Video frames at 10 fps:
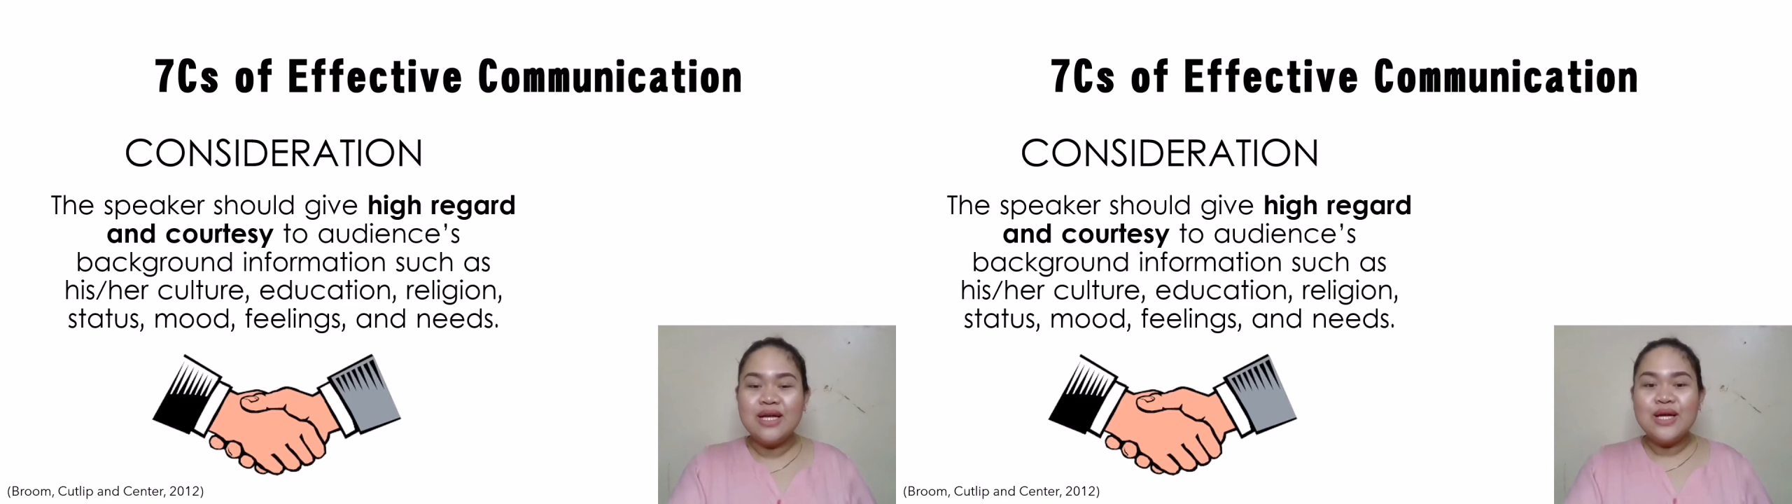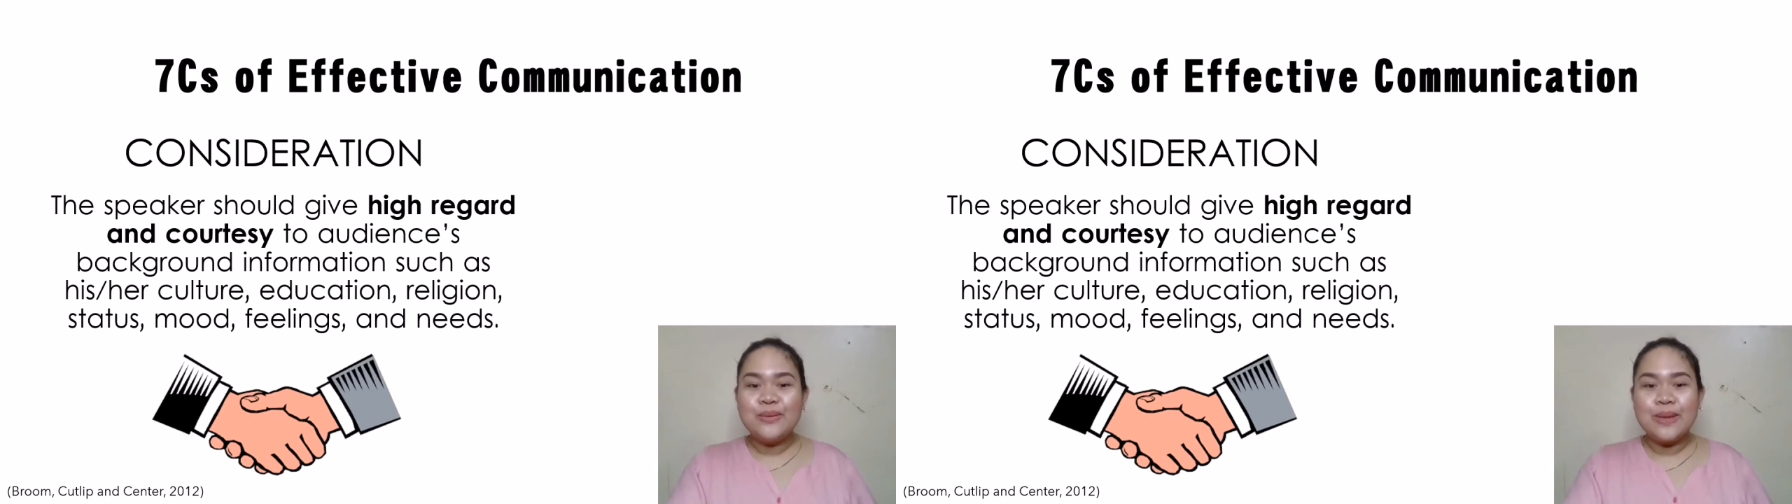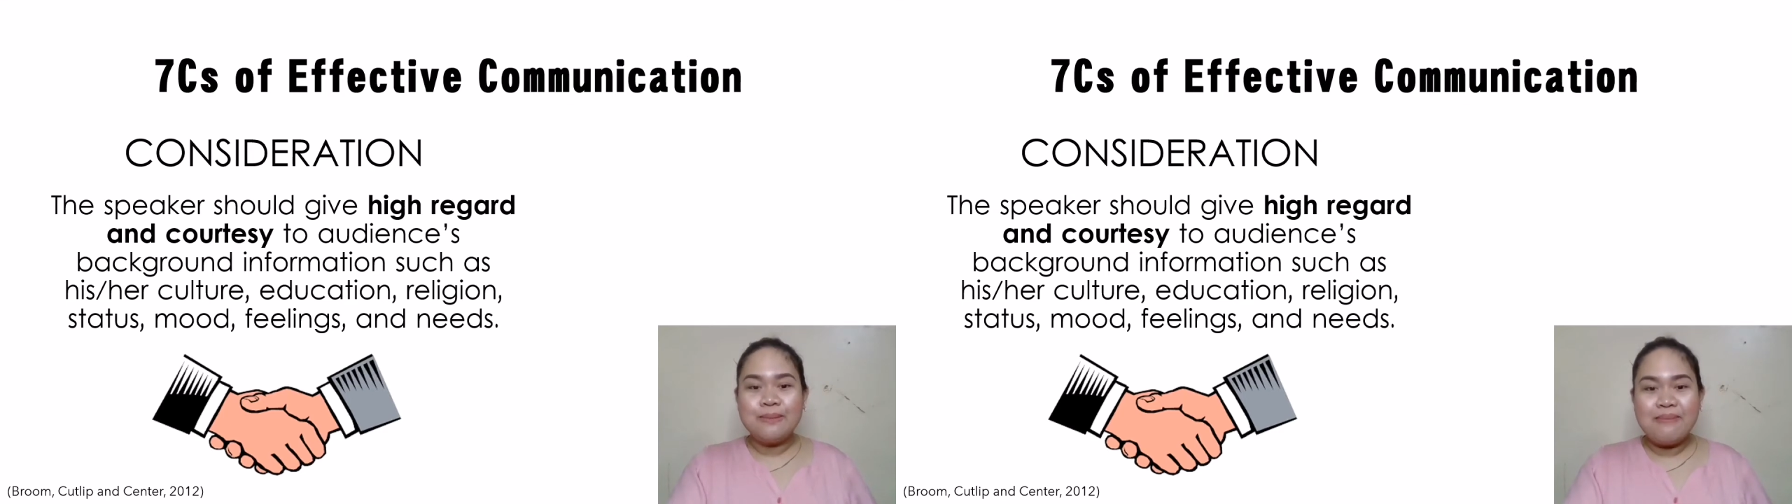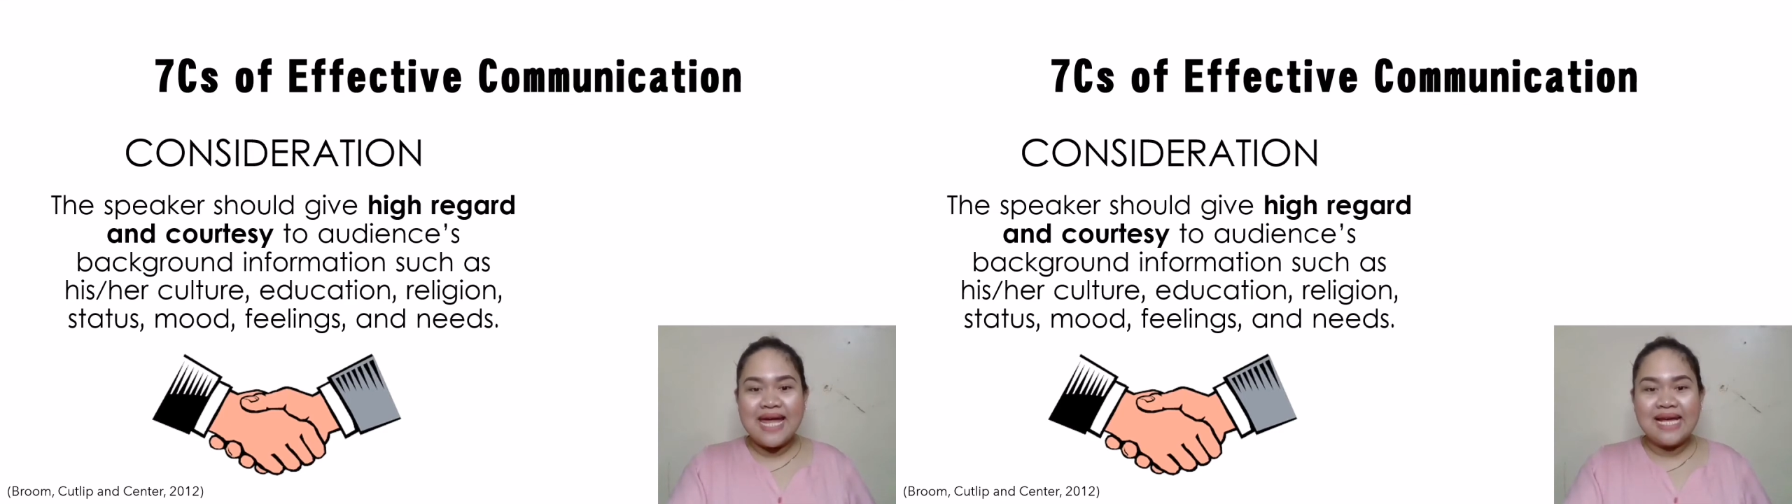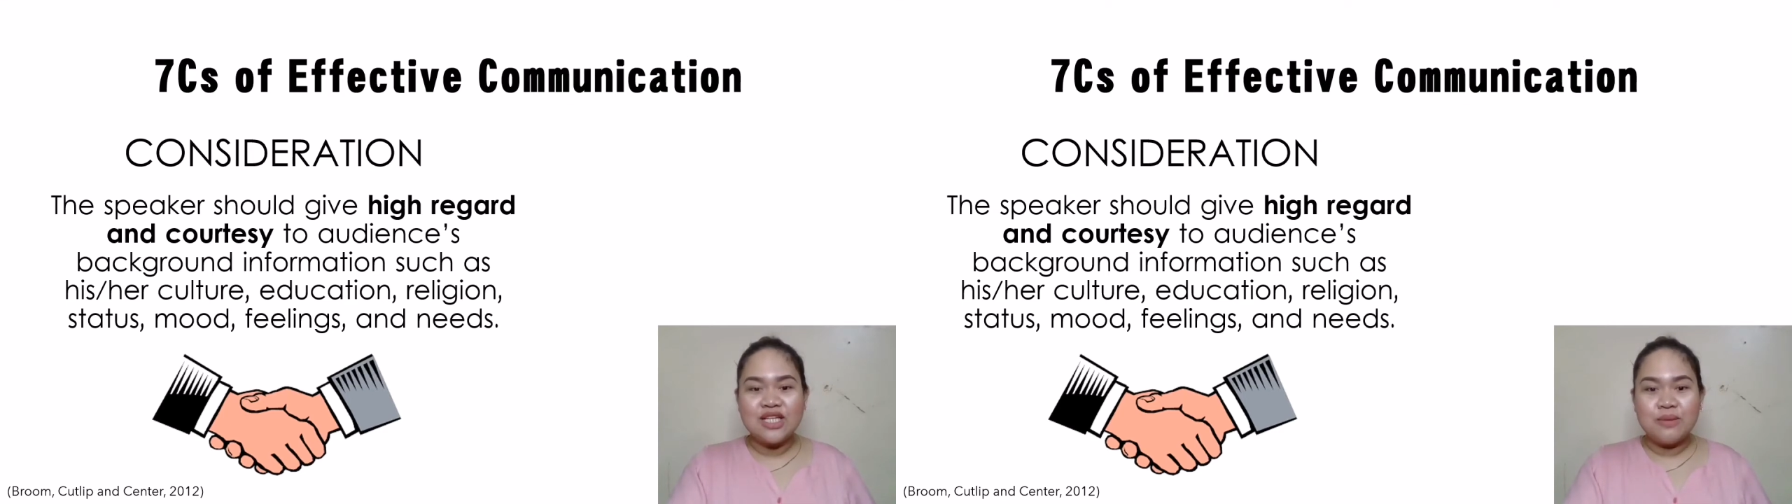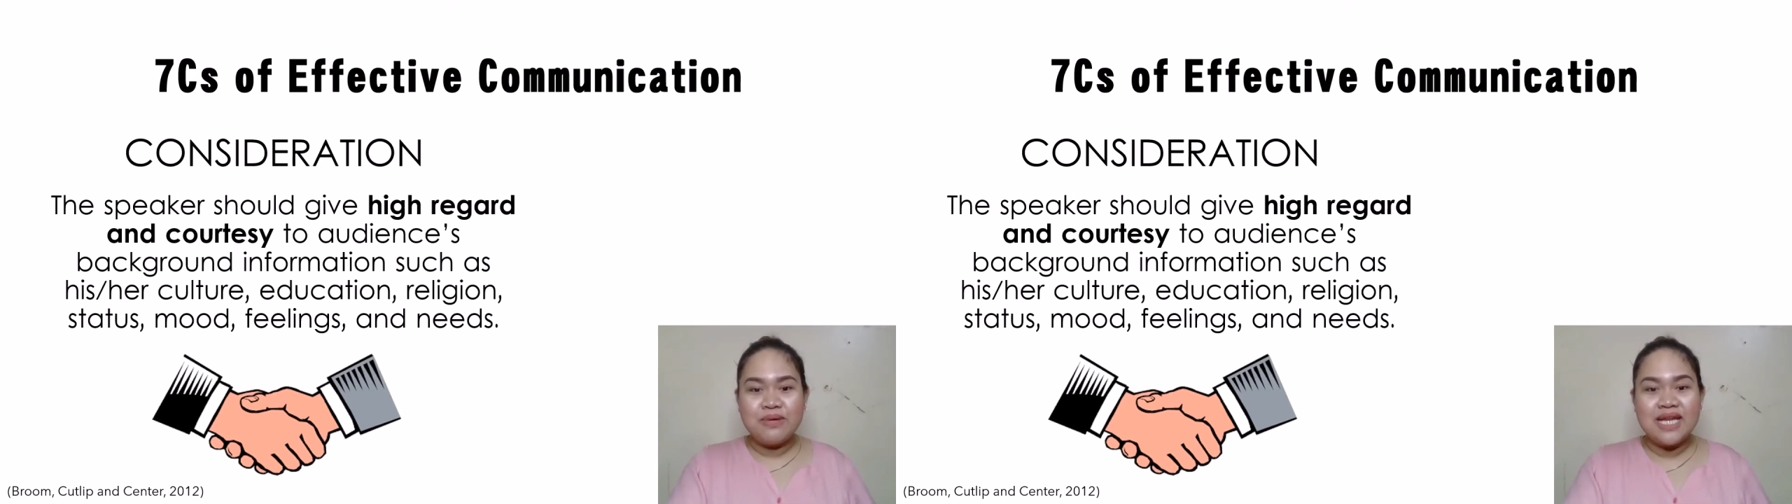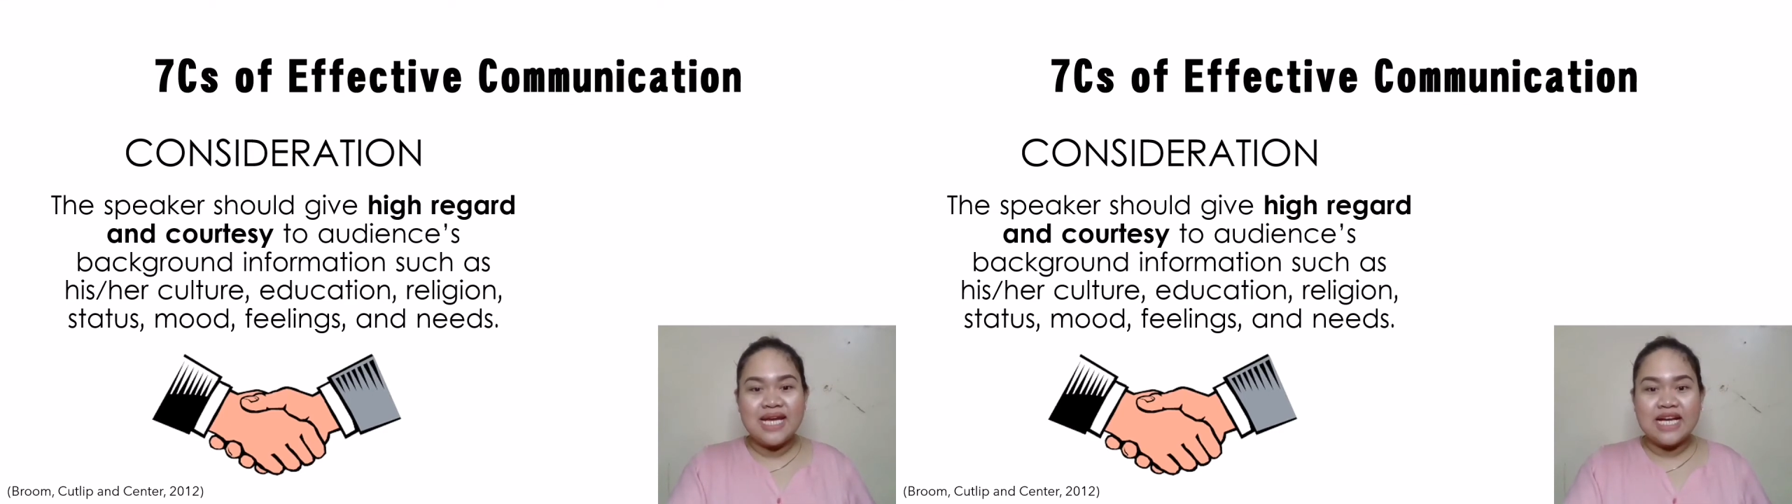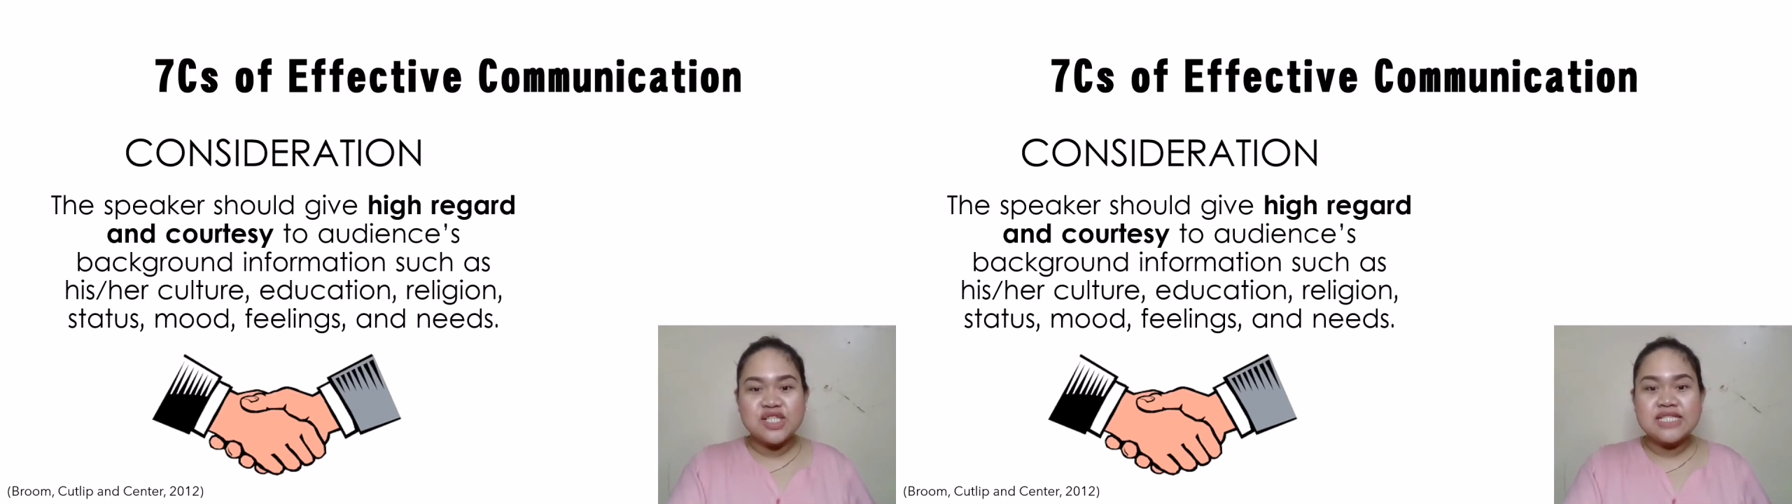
will make the communication